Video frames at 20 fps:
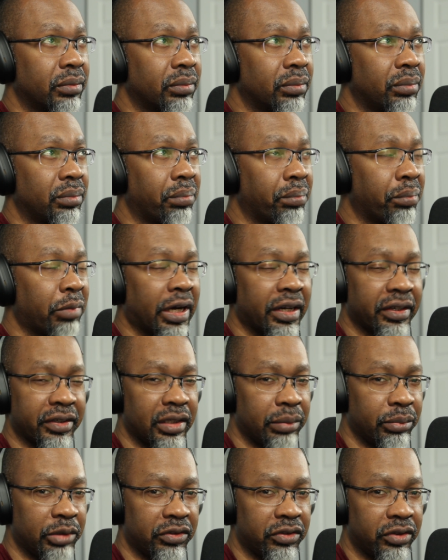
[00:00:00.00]
mock
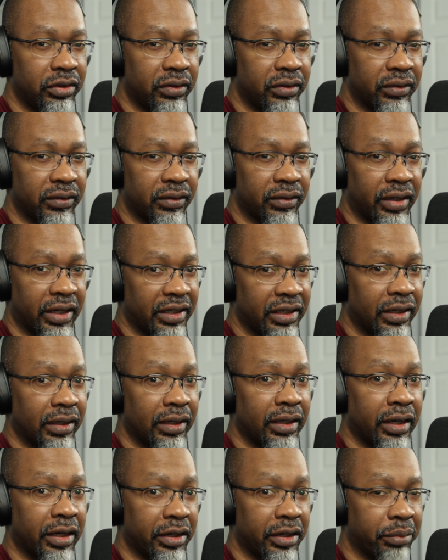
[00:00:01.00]
images, like a
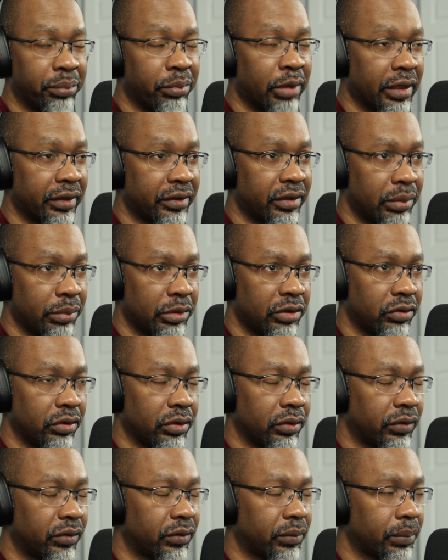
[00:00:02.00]
lot of mock
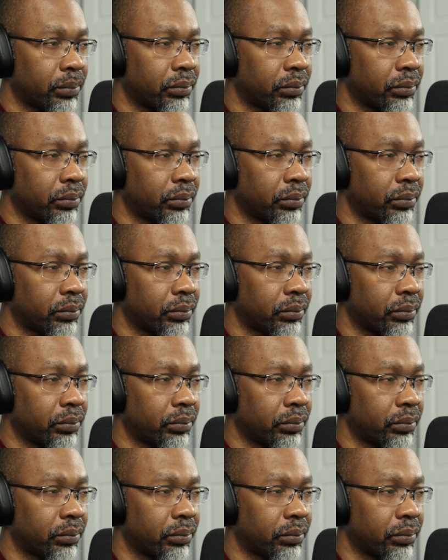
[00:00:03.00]
images.